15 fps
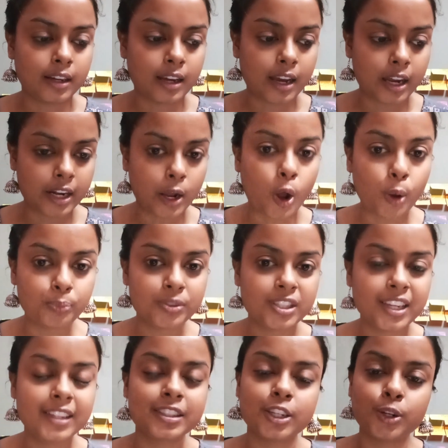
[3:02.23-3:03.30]
An
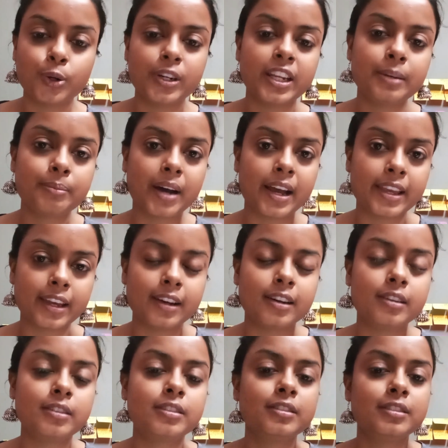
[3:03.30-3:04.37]
object denoted by
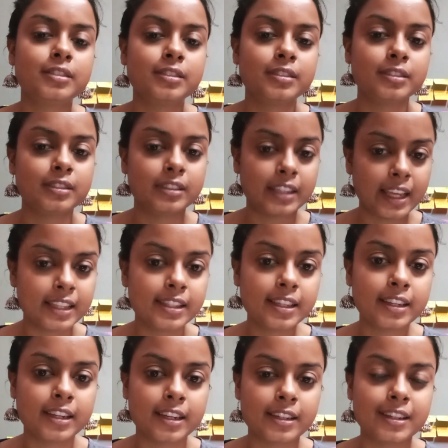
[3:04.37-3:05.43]
a
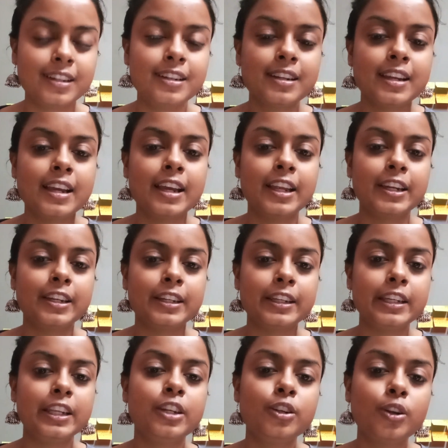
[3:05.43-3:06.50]
designator
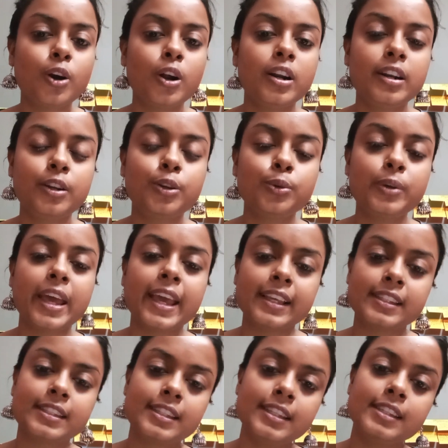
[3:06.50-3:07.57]
need not to
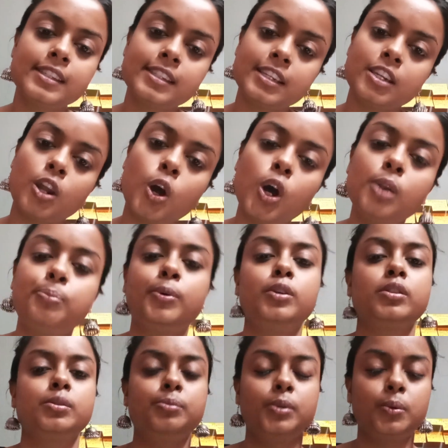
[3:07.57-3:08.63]
exist in all
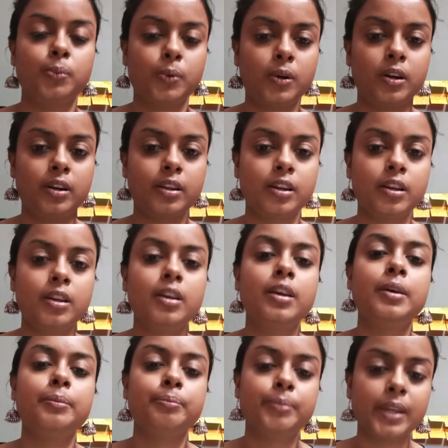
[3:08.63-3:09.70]
possible world,
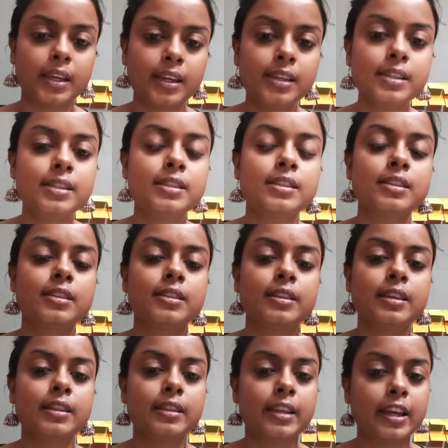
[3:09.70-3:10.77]
because
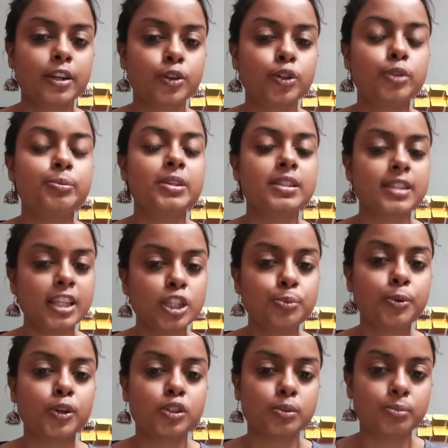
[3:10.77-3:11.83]
there could be such
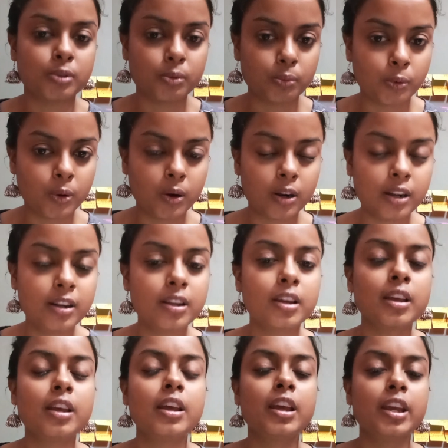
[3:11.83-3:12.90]
possible world
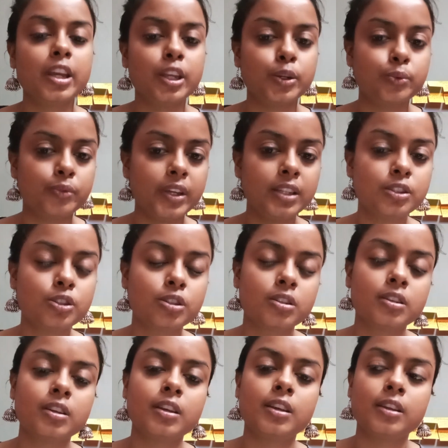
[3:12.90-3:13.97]
in which
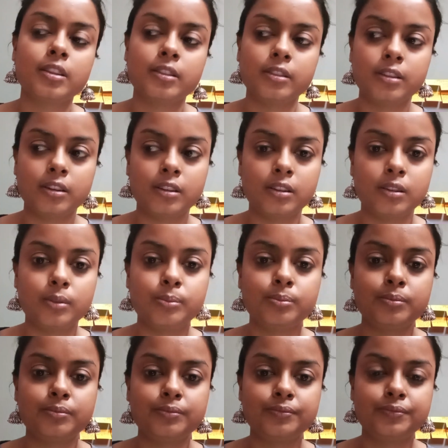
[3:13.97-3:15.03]
the
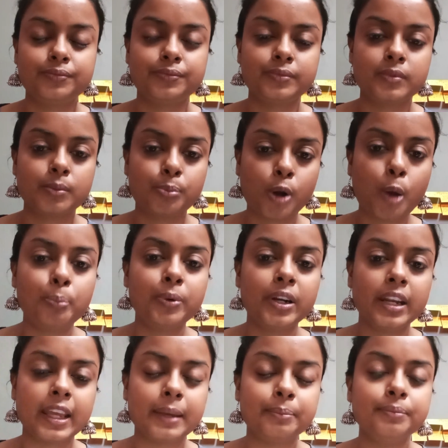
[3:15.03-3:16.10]
proper
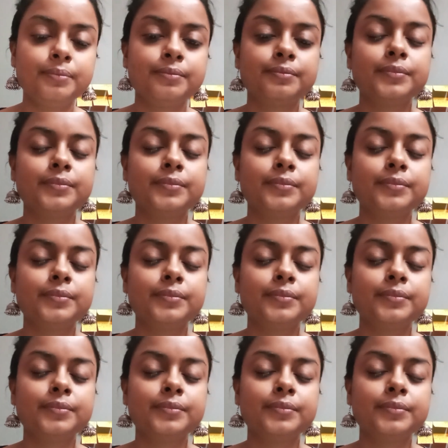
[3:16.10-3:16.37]
name